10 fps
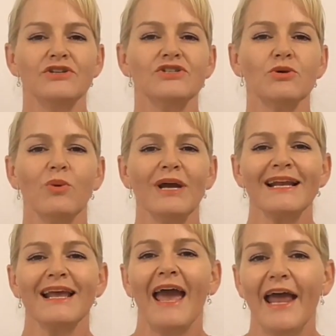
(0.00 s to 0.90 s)
So,
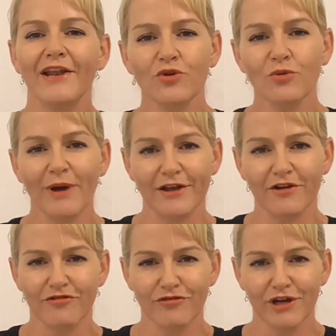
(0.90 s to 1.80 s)
when can you
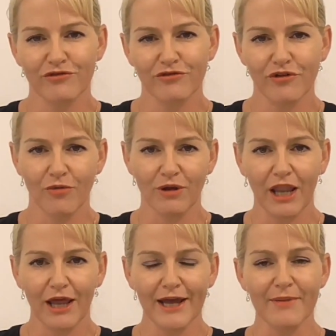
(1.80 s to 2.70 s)
make a free from
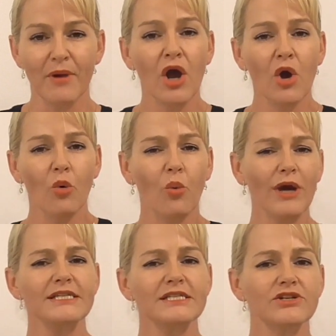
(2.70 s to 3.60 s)
claim?
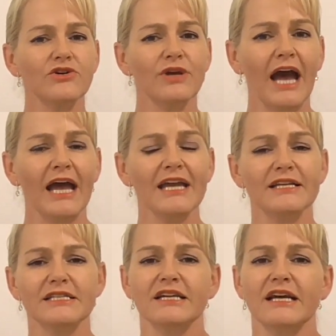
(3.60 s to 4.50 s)
When is it okay
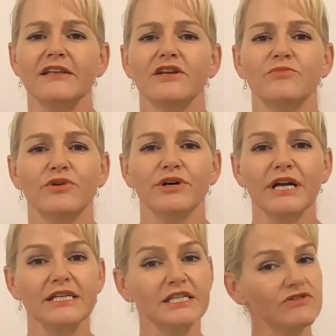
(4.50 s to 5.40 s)
to say that a
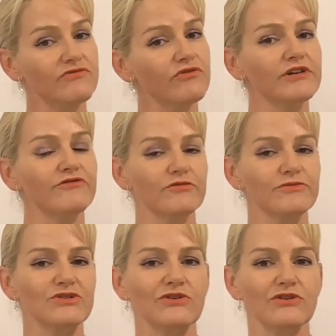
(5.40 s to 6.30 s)
product is free
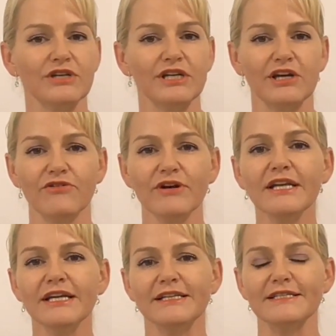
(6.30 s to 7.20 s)
from certain
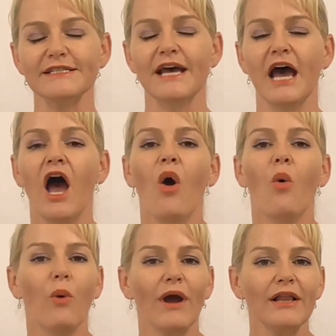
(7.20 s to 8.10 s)
ingredients?
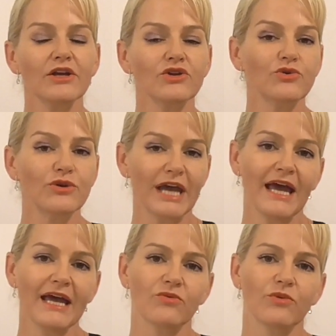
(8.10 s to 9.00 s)
Well, you
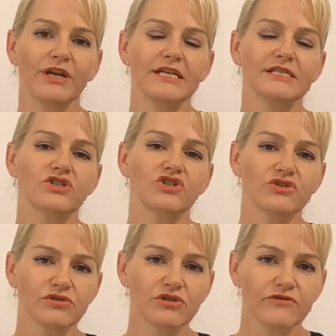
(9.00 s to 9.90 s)
can when it is a
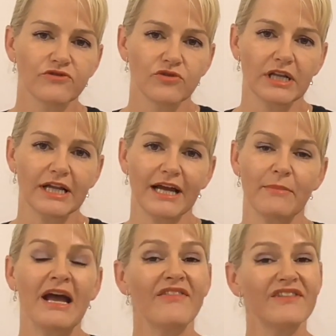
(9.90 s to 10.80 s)
truthful
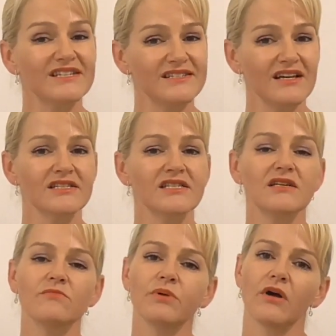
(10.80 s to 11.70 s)
claim that
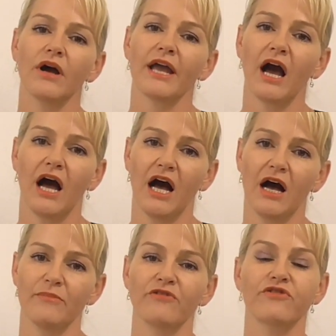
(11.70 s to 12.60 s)
doesn't imply
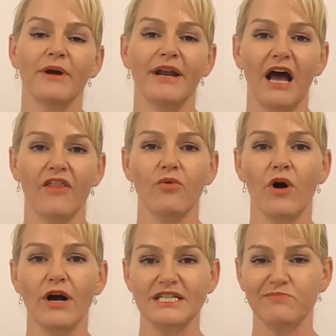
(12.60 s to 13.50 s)
harm from an
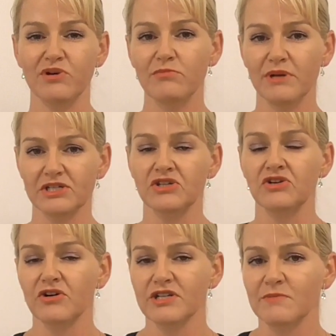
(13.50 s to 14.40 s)
otherwise
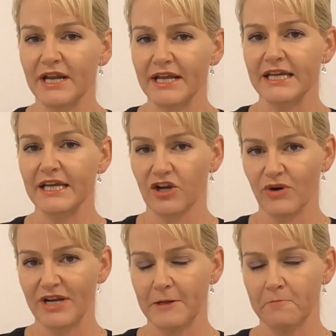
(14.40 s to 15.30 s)
permitted cosmetic
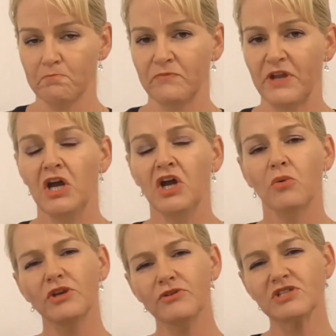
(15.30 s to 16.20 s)
ingredient.
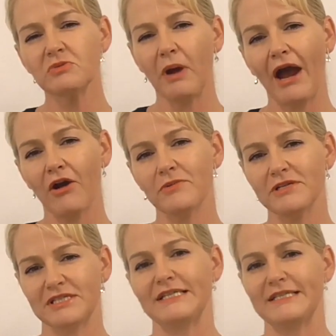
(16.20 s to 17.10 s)
We use the
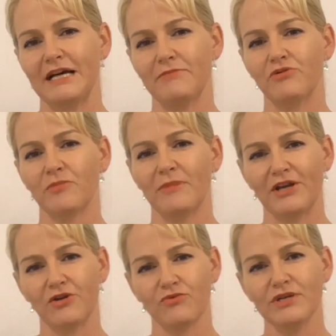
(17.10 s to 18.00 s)
parabens example to
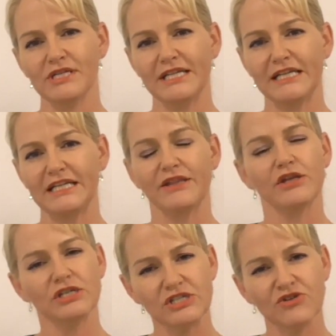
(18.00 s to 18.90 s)
make it really clear
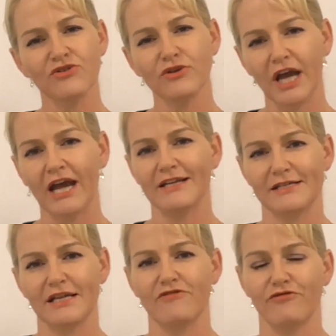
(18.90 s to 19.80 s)
that it's not okay to
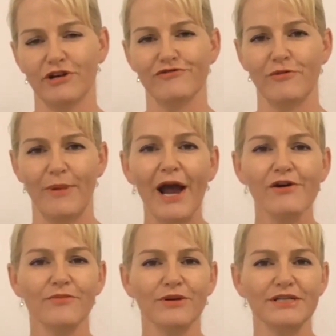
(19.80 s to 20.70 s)
say free from
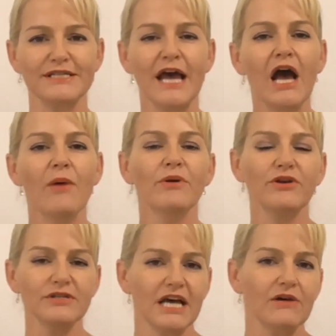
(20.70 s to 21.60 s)
parabens
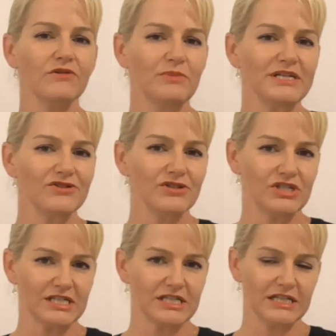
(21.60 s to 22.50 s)
because that would be
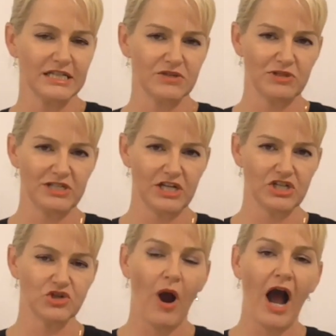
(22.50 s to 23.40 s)
suggesting there's
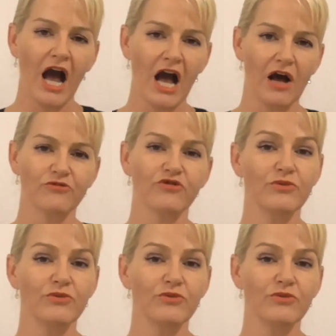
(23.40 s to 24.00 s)
potential harm